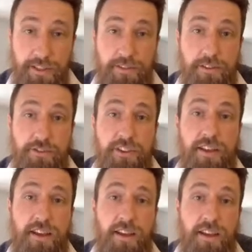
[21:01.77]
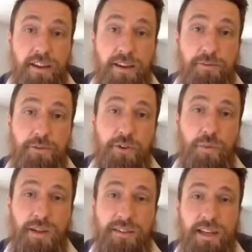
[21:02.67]
technology for a
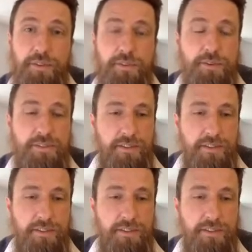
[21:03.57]
one-time use.